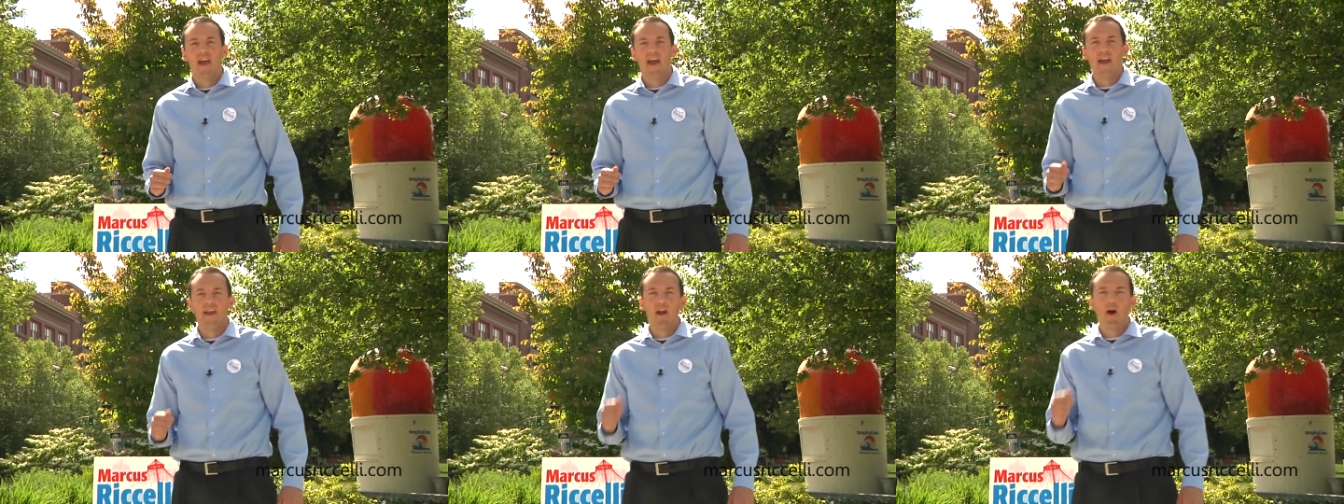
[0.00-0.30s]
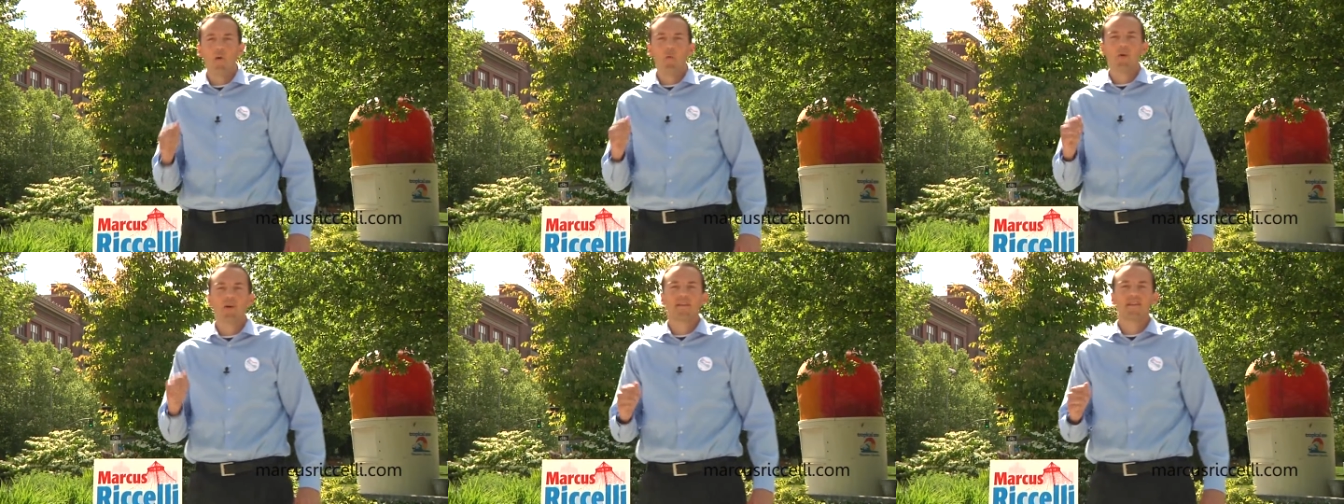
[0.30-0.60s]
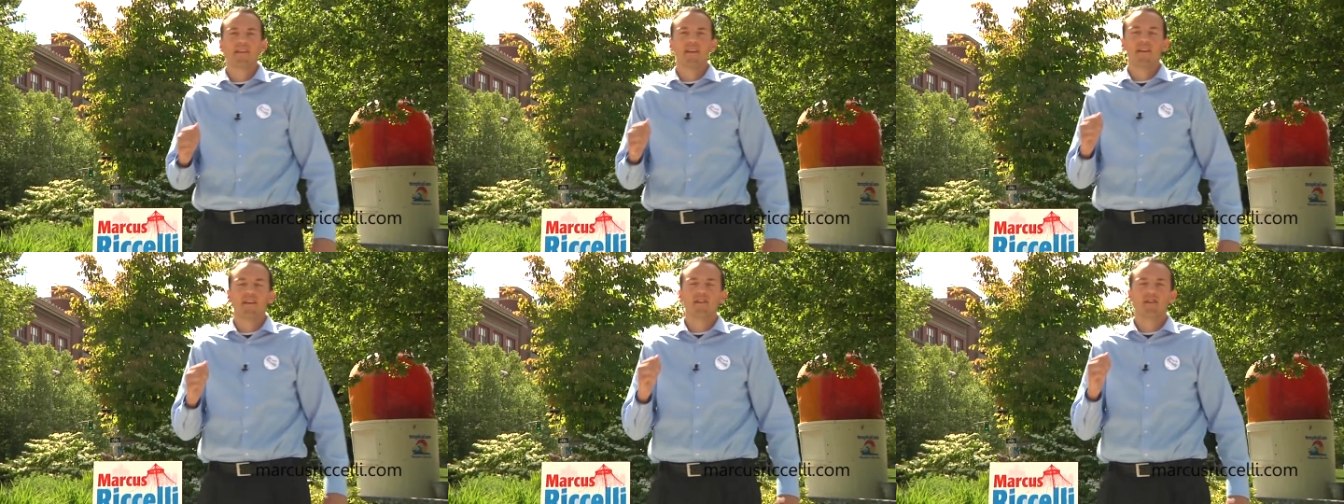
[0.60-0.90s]
And I'll work
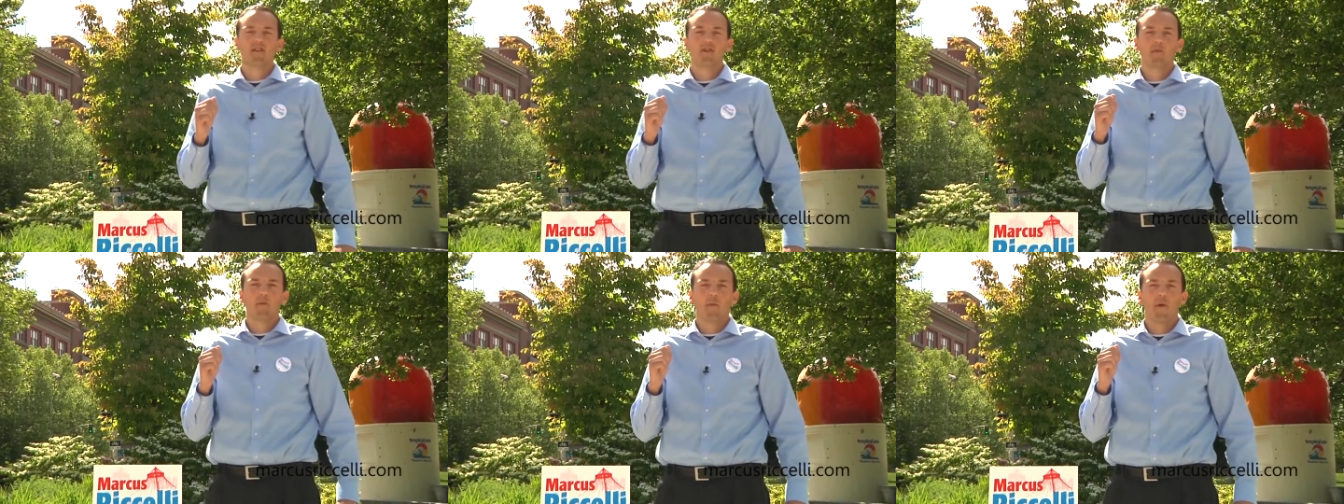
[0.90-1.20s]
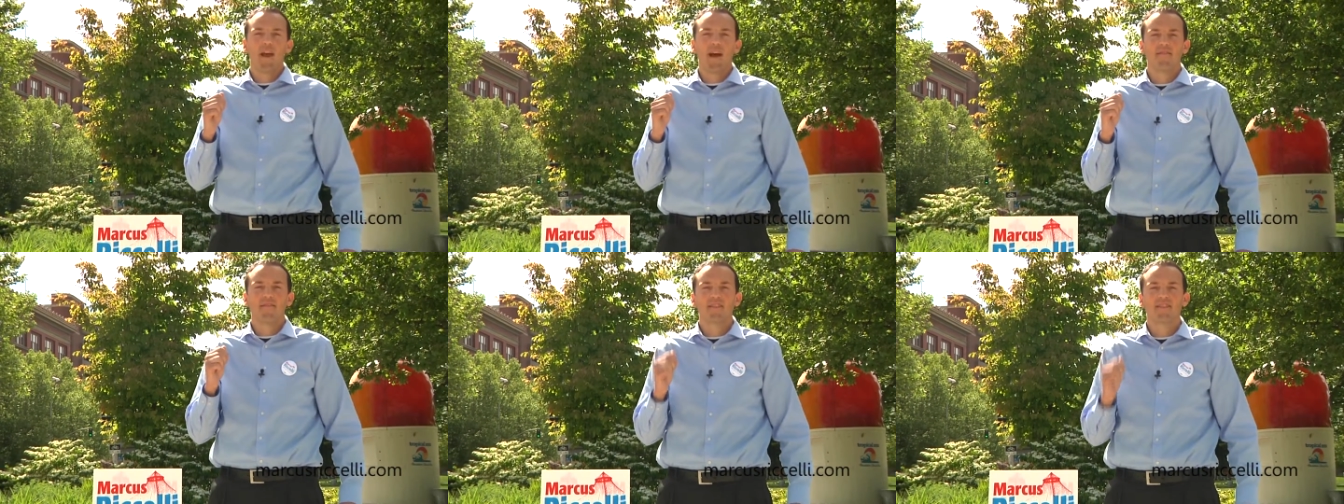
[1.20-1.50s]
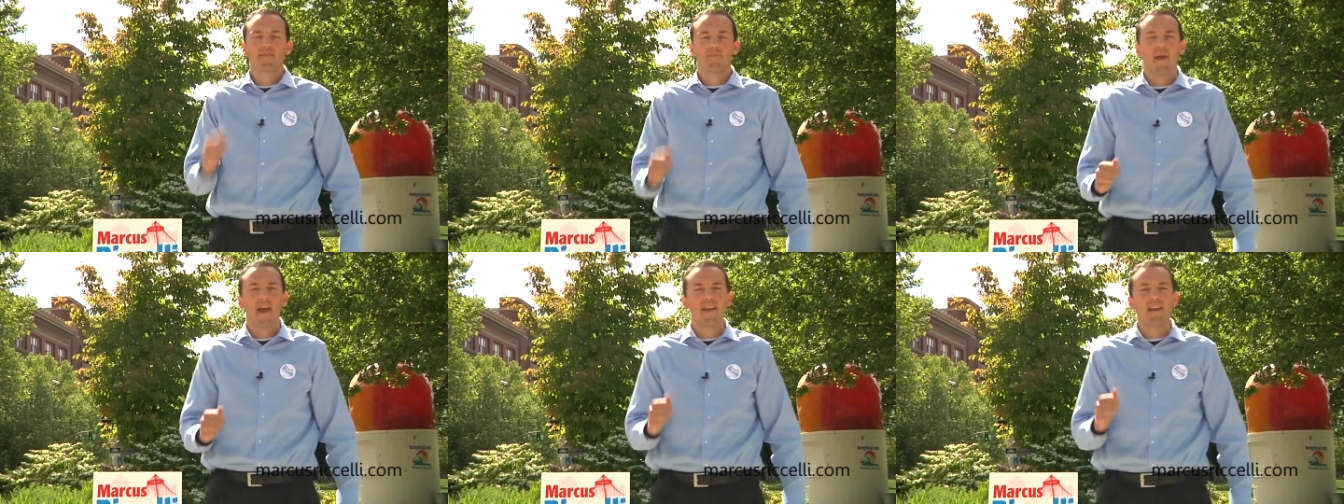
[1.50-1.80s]
to ensure that we have
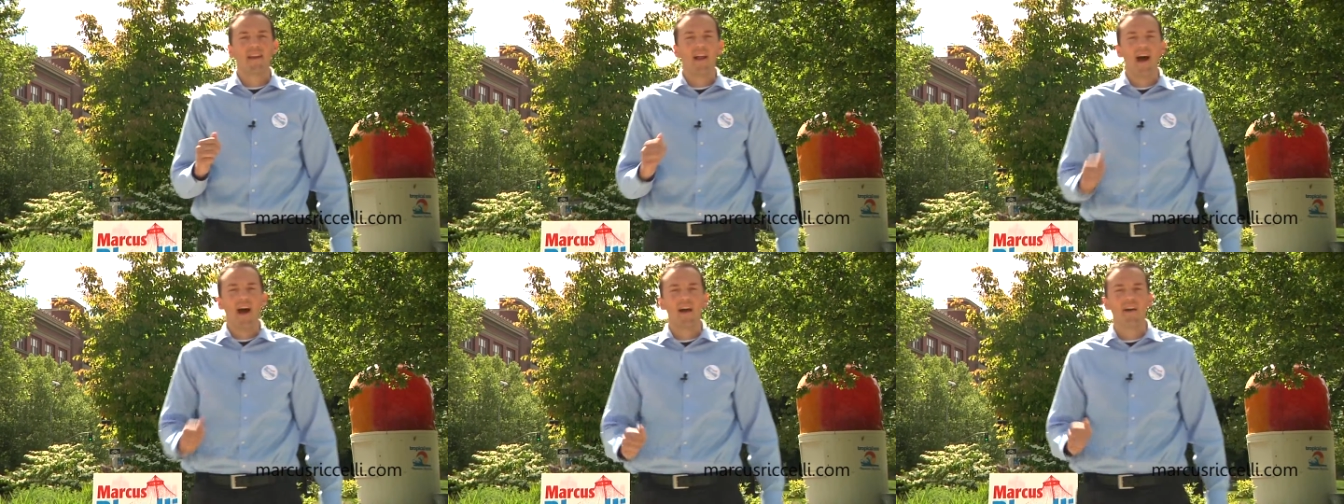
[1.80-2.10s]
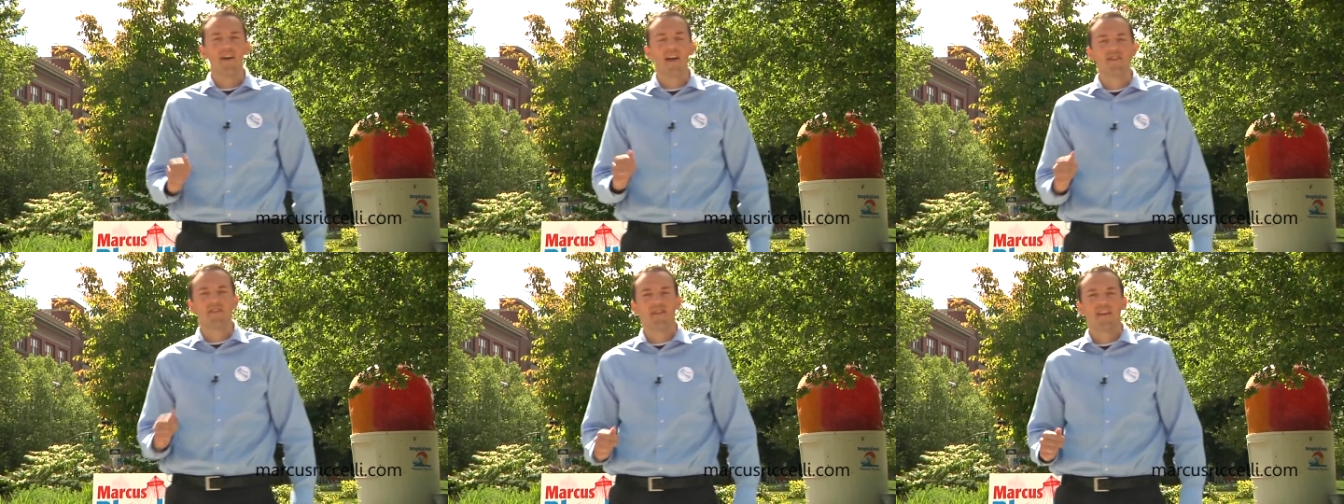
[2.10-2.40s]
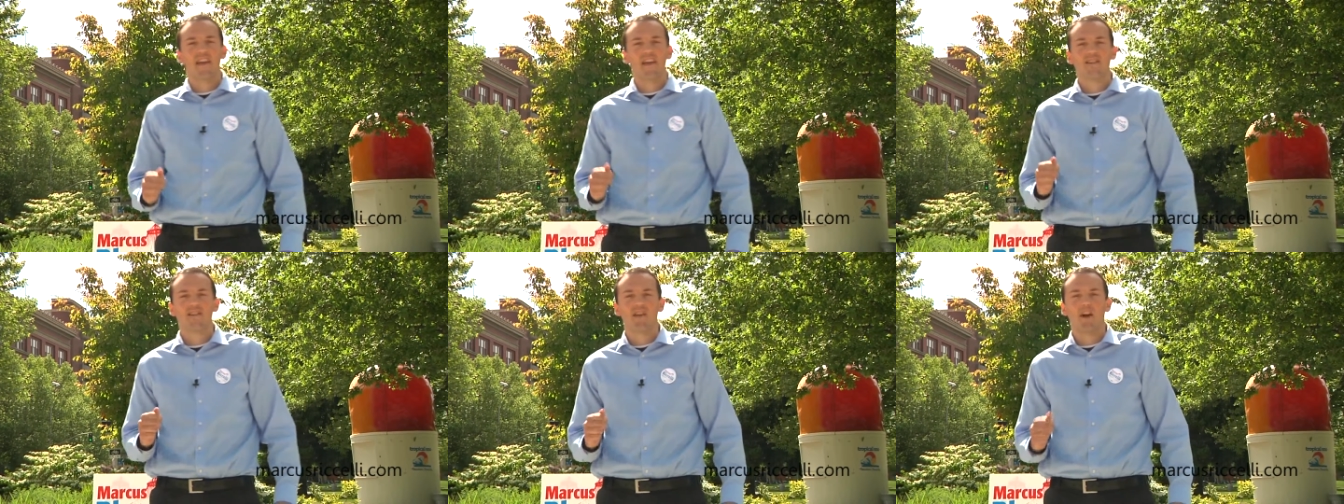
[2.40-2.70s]
expanded higher
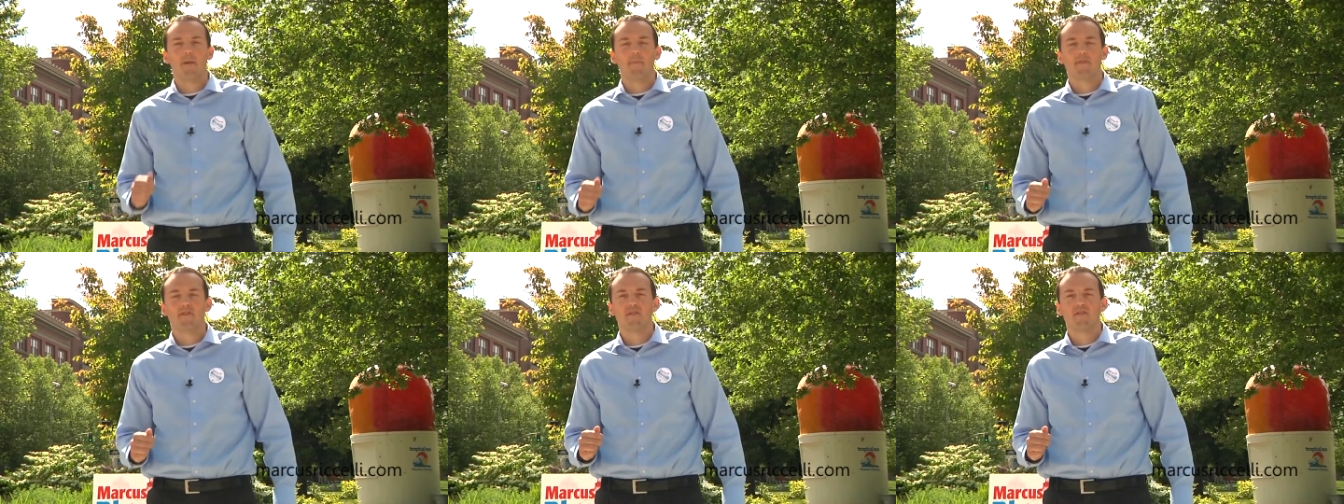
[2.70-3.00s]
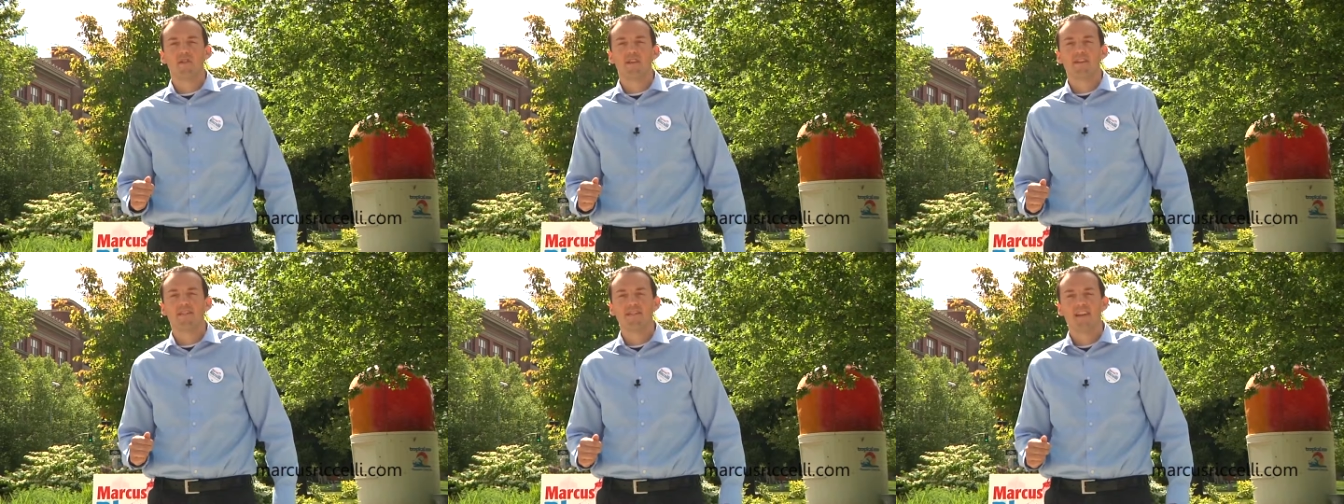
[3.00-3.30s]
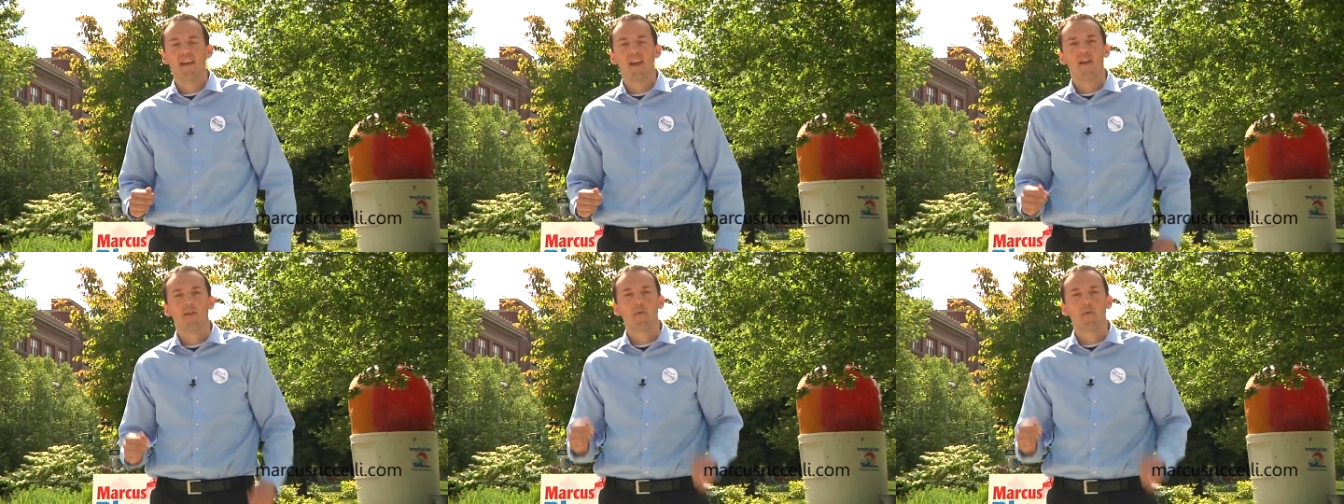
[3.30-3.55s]
education opportunities.